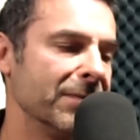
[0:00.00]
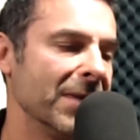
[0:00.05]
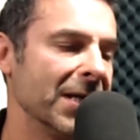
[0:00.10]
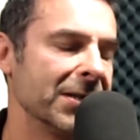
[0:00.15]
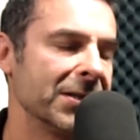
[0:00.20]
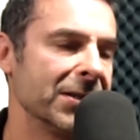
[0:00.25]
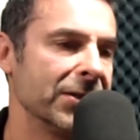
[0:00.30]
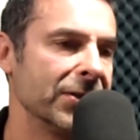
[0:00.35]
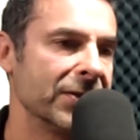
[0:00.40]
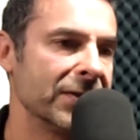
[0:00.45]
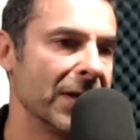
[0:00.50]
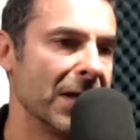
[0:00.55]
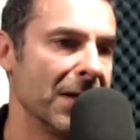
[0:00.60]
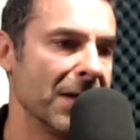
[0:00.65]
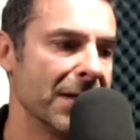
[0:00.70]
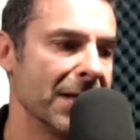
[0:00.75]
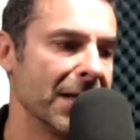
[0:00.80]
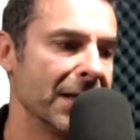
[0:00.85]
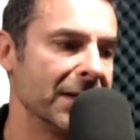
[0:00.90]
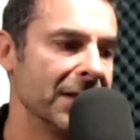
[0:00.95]
message
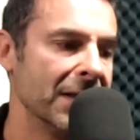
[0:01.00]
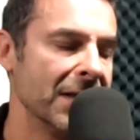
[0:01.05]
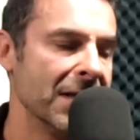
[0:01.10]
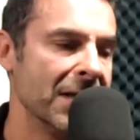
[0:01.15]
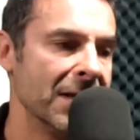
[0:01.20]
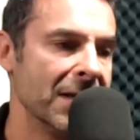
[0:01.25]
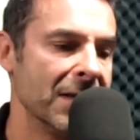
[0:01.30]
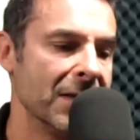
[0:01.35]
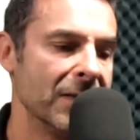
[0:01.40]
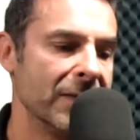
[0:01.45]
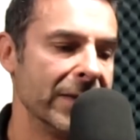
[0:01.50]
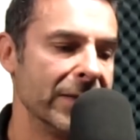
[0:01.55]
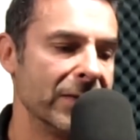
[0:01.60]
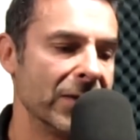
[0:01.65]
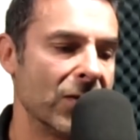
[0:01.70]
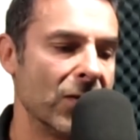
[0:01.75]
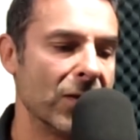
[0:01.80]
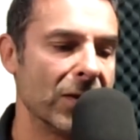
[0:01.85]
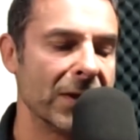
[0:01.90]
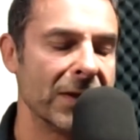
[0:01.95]
that we
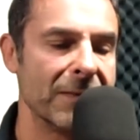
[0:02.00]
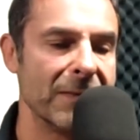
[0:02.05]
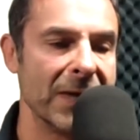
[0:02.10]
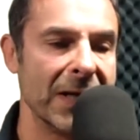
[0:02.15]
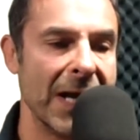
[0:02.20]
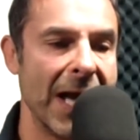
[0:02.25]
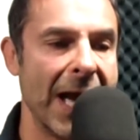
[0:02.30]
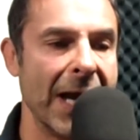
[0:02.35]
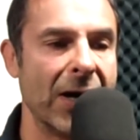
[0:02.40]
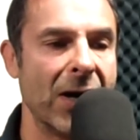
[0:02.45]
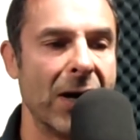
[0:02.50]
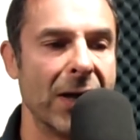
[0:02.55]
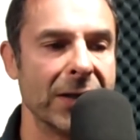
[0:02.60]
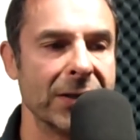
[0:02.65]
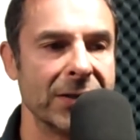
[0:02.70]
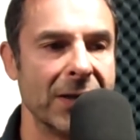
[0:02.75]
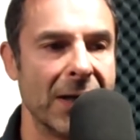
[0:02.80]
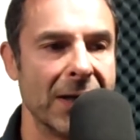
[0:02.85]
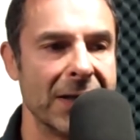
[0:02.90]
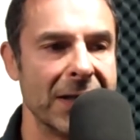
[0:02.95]
recorded with
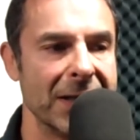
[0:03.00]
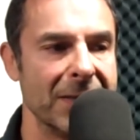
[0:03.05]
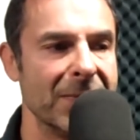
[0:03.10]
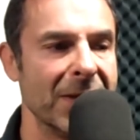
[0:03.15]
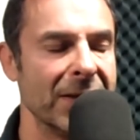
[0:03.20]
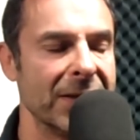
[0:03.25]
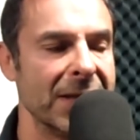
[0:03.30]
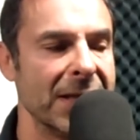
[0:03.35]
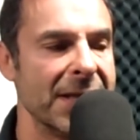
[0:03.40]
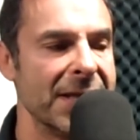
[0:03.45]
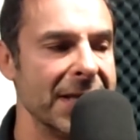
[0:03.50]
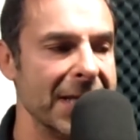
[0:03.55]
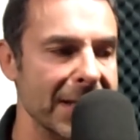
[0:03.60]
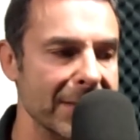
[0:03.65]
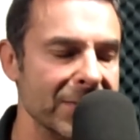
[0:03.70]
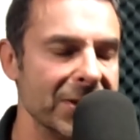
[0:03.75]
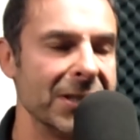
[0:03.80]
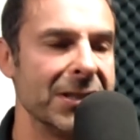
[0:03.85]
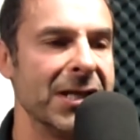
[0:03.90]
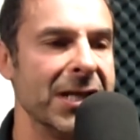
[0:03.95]
Eckhart talking about the
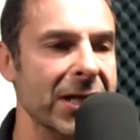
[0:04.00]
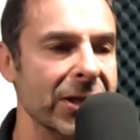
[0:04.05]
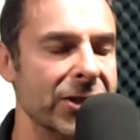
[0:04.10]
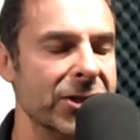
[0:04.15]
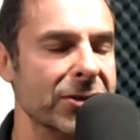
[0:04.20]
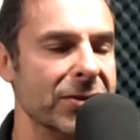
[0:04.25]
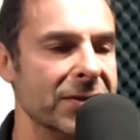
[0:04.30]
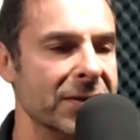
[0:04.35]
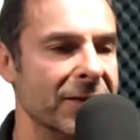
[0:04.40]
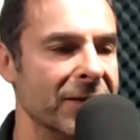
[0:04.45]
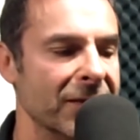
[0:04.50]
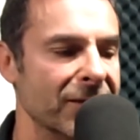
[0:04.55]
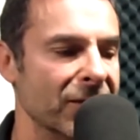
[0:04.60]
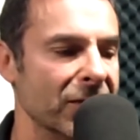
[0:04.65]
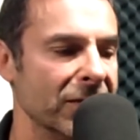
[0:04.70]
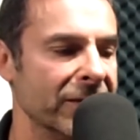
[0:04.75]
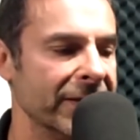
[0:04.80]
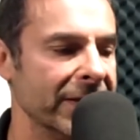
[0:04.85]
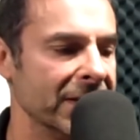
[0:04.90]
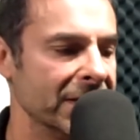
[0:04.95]
themes and the issues of the
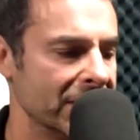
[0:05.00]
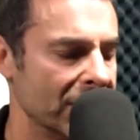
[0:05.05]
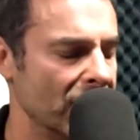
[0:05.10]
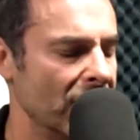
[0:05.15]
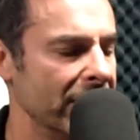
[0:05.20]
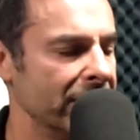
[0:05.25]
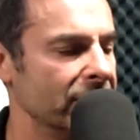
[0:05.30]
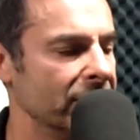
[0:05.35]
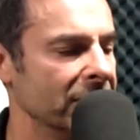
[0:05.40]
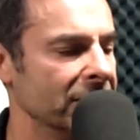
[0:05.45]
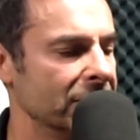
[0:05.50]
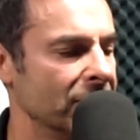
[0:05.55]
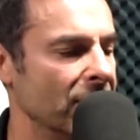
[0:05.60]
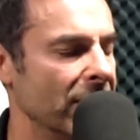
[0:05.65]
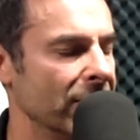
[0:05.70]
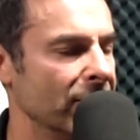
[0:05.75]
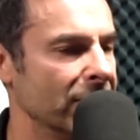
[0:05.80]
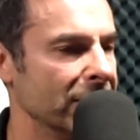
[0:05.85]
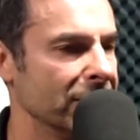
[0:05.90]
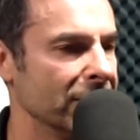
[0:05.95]
movie. It's
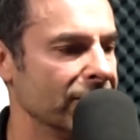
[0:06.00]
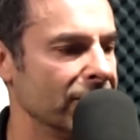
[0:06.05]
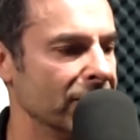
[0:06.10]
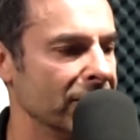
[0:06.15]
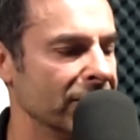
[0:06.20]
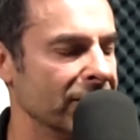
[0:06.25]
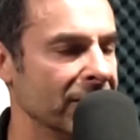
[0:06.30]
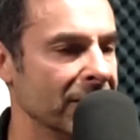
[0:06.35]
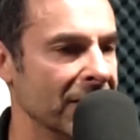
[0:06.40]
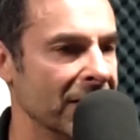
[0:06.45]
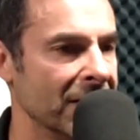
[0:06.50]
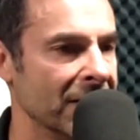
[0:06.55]
quite wonderful.